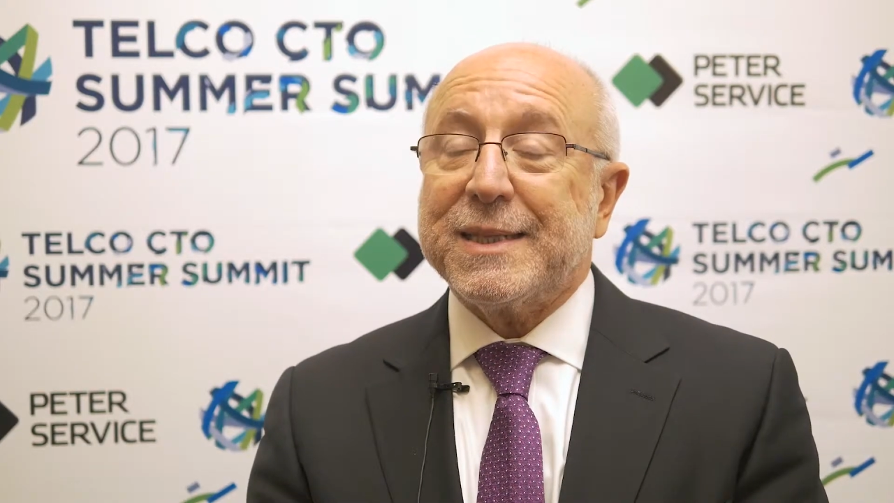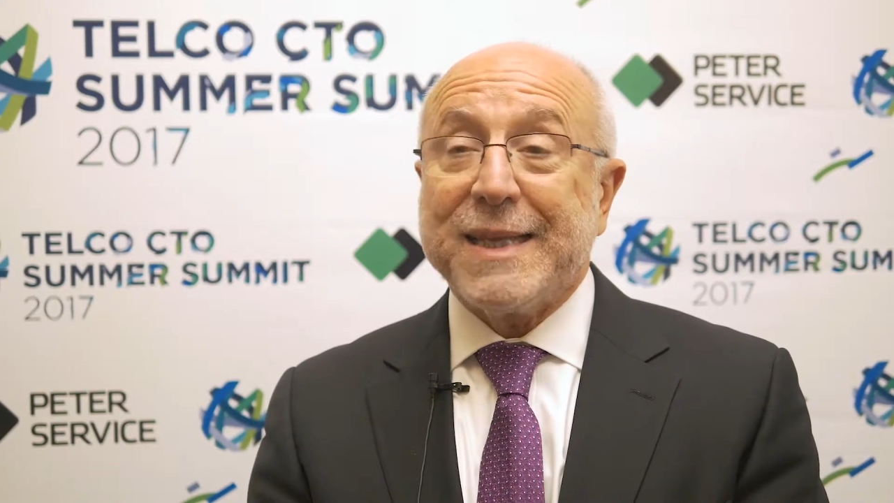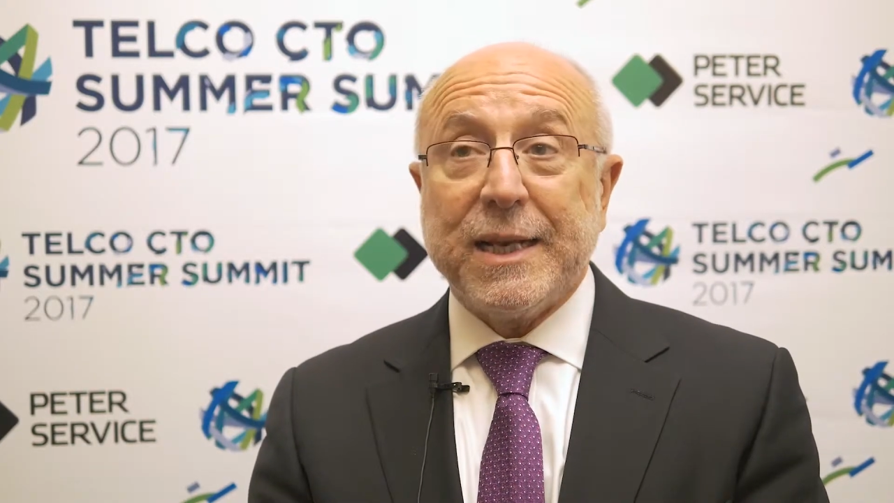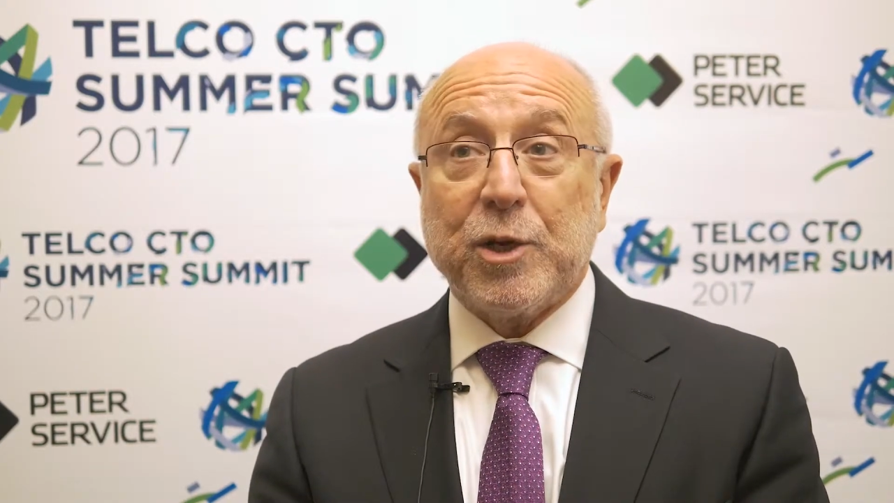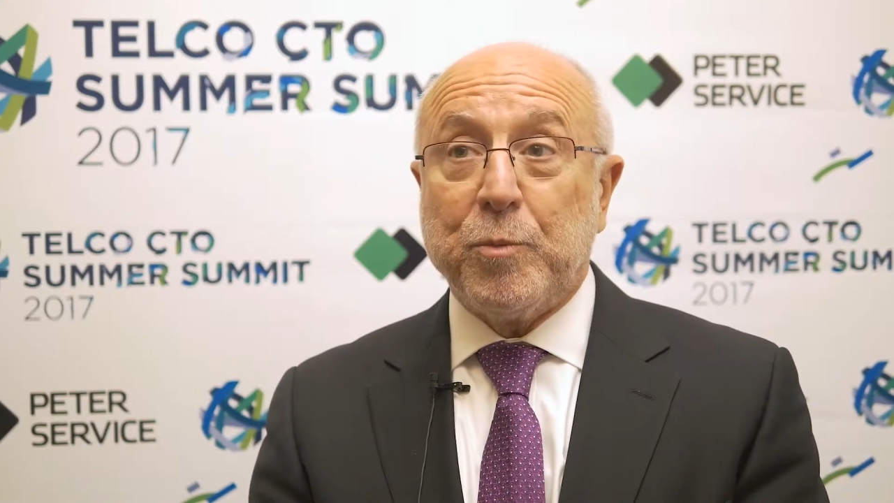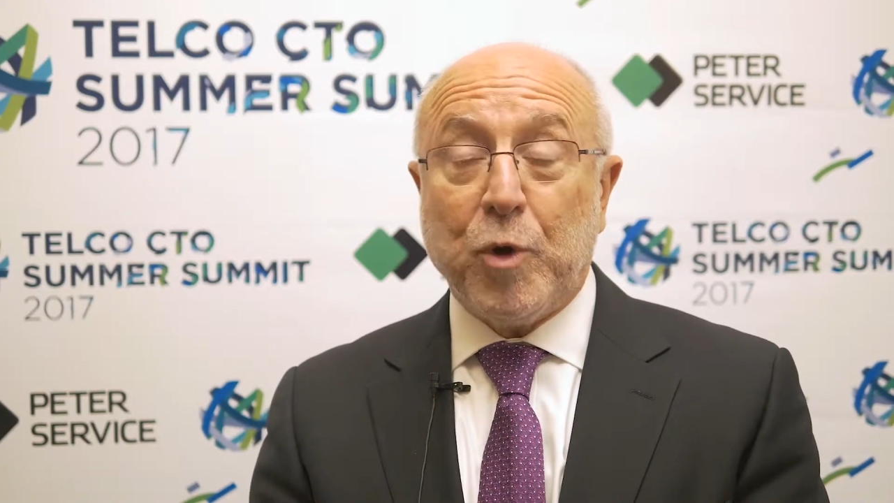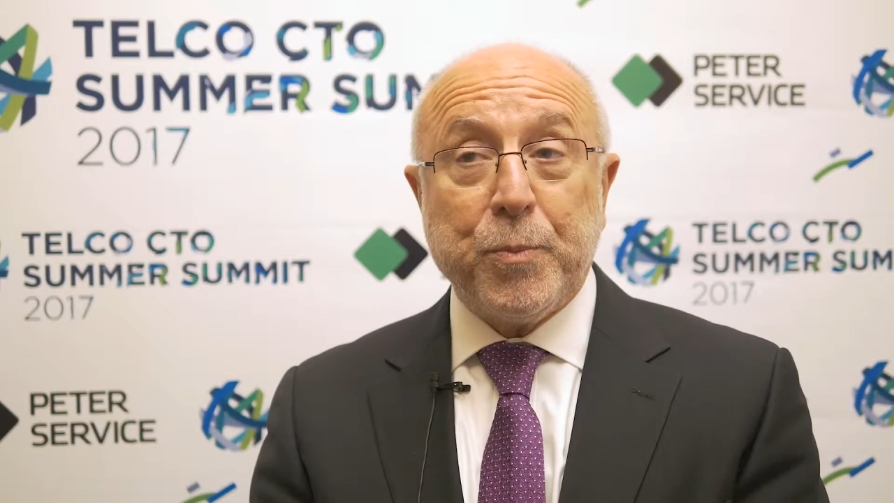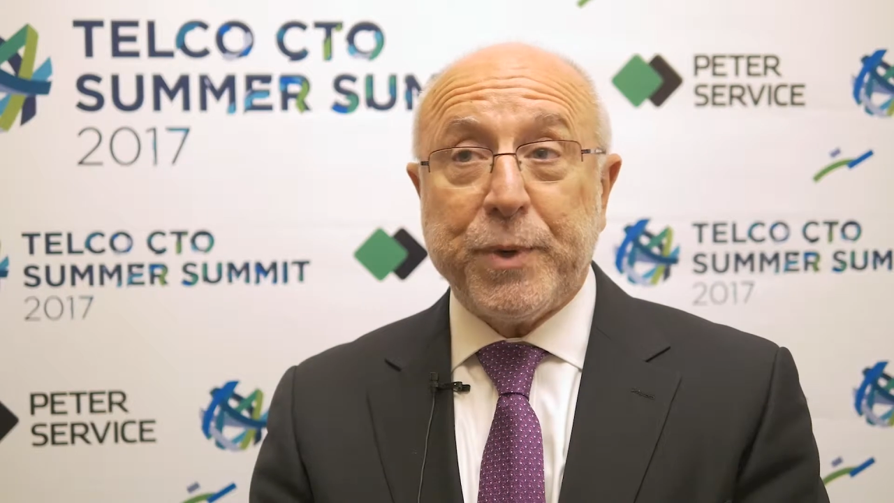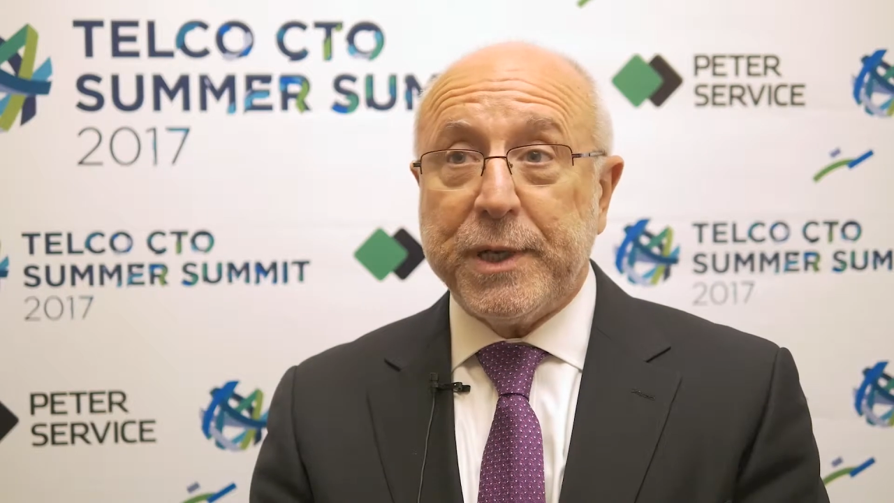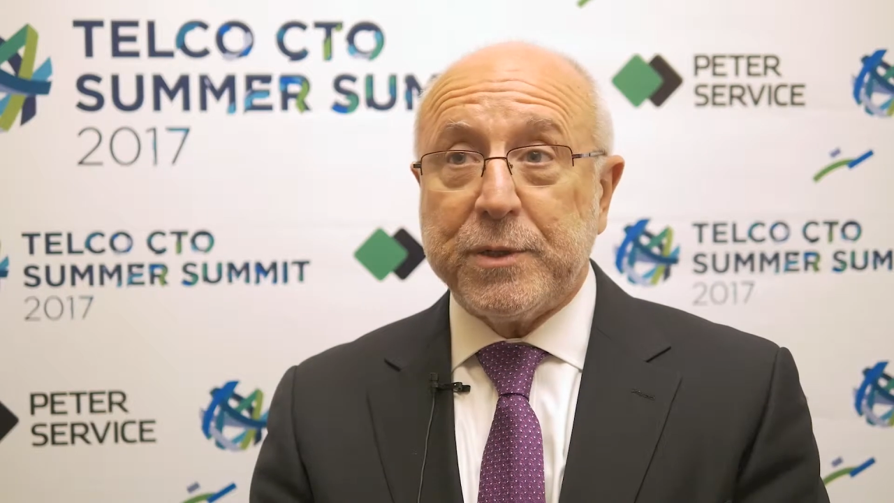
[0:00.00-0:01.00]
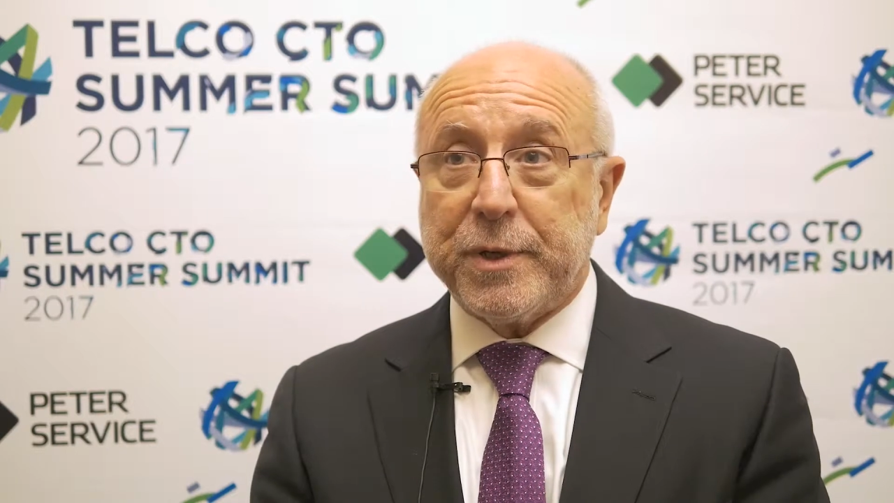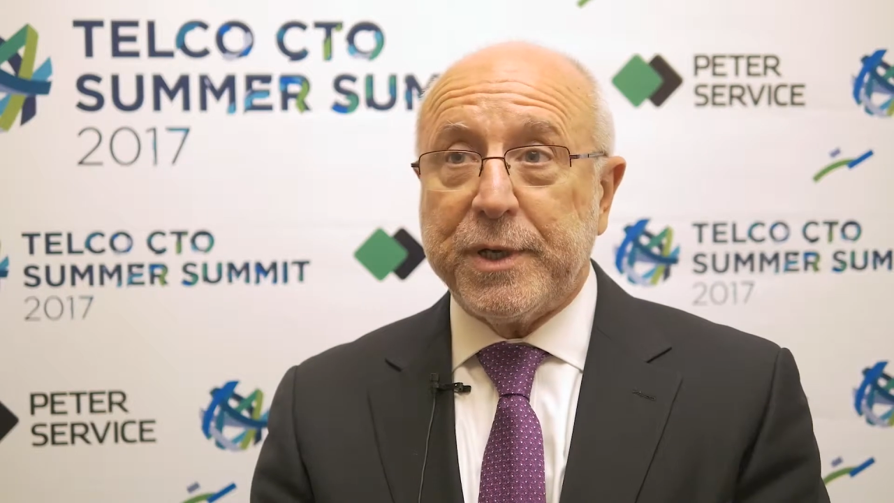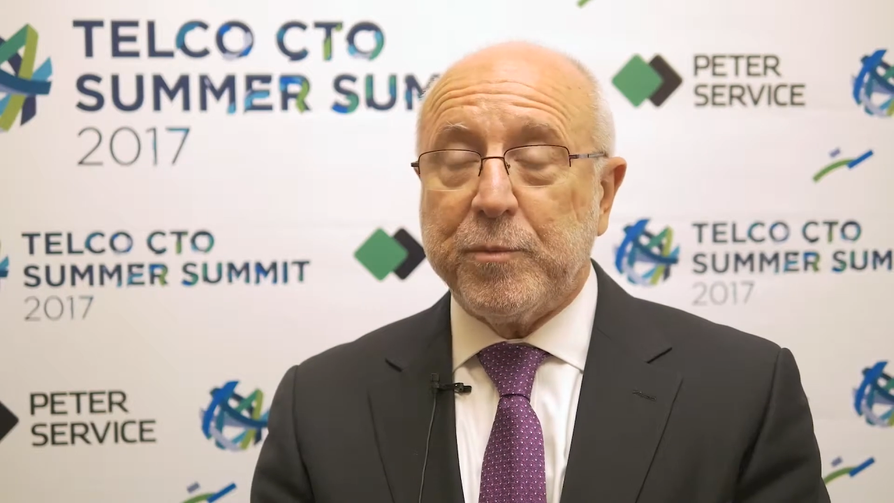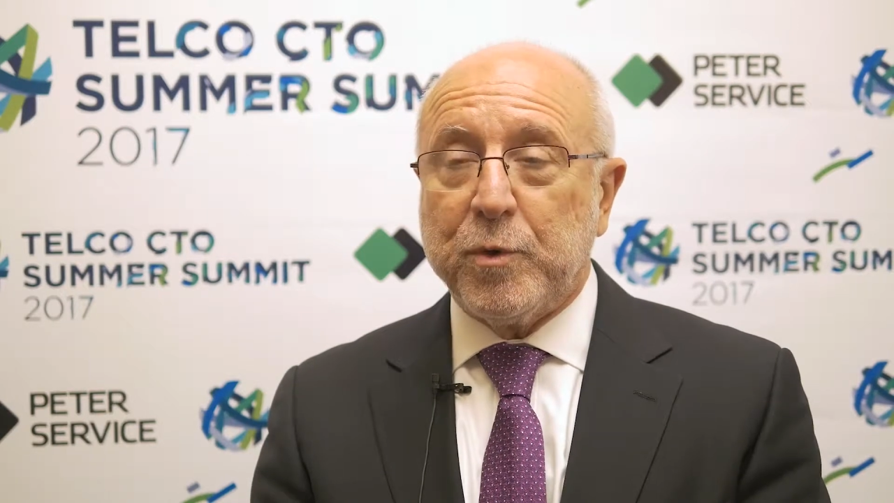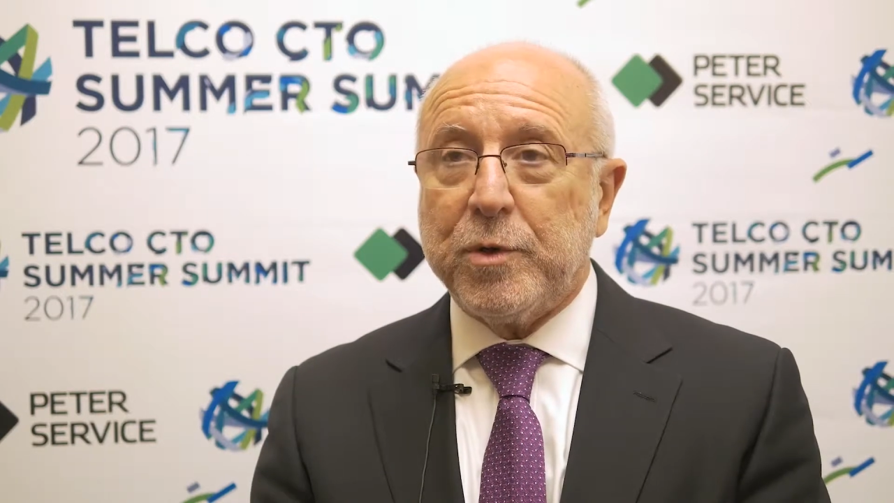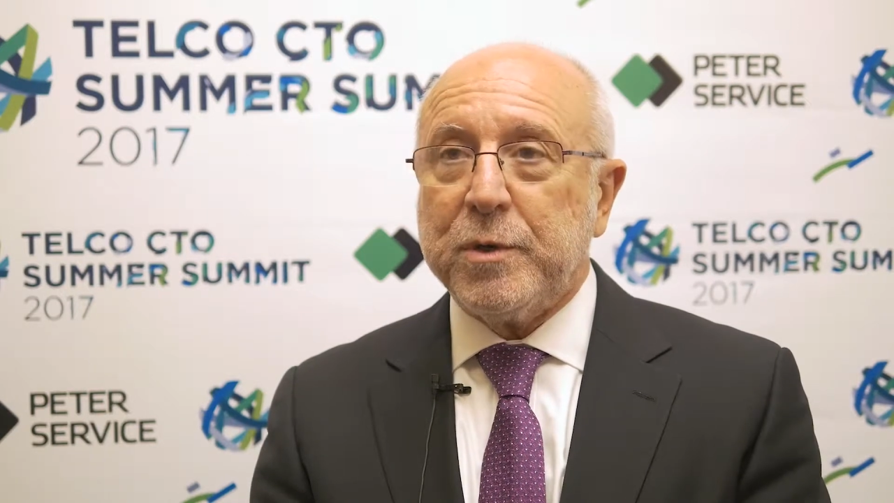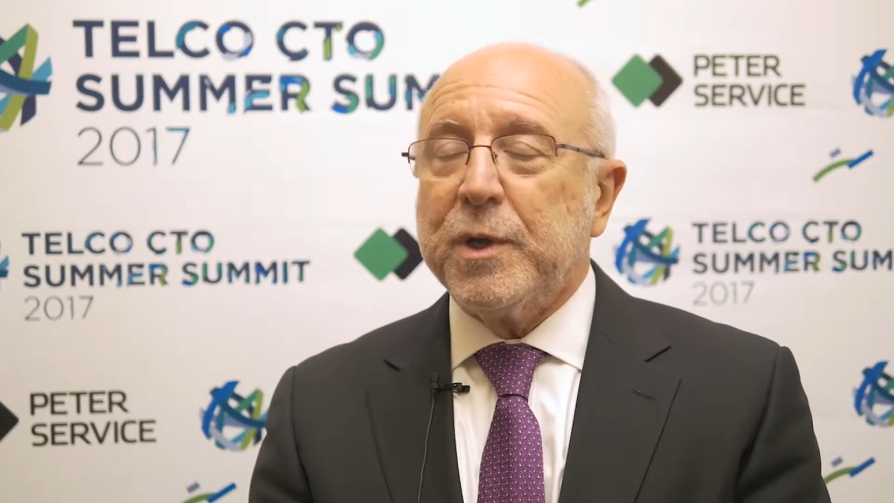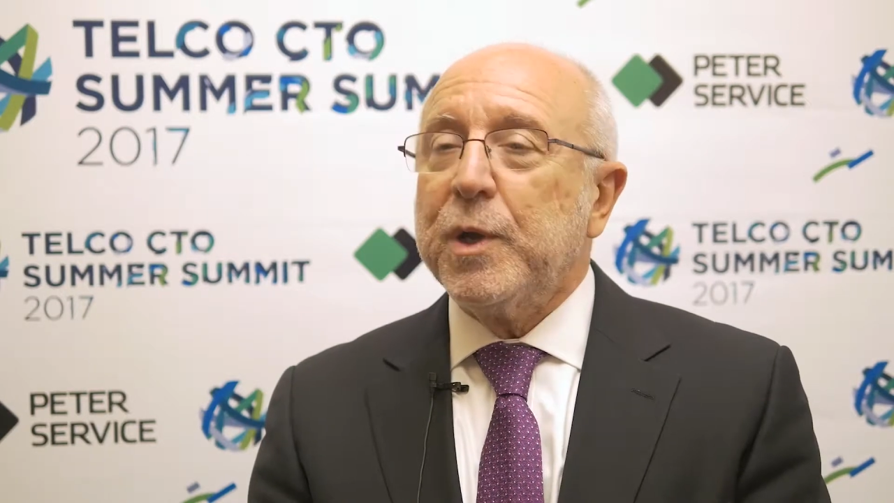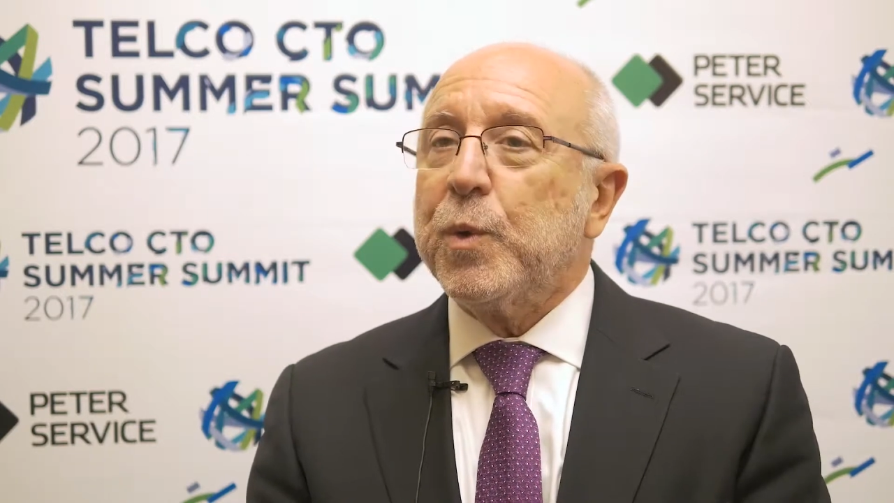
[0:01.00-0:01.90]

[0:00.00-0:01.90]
a telecom operator anymore.